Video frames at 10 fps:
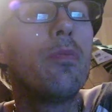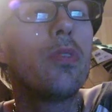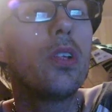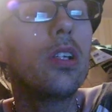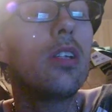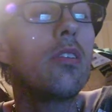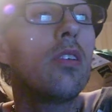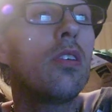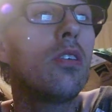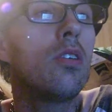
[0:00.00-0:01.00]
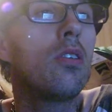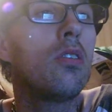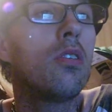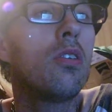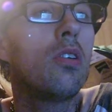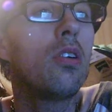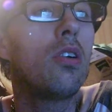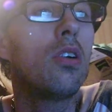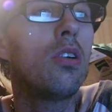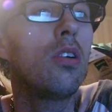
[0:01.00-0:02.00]
did this.
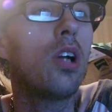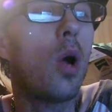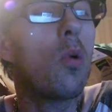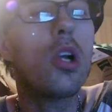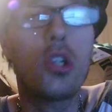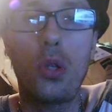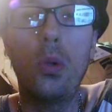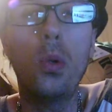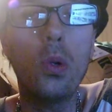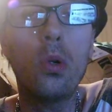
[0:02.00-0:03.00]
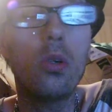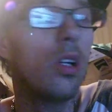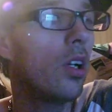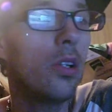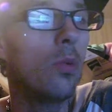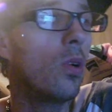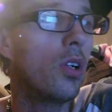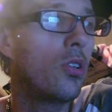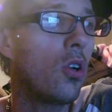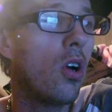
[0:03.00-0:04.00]
I watch a little. I didn't
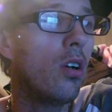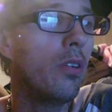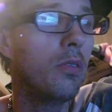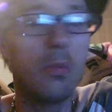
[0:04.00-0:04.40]
watch all of it,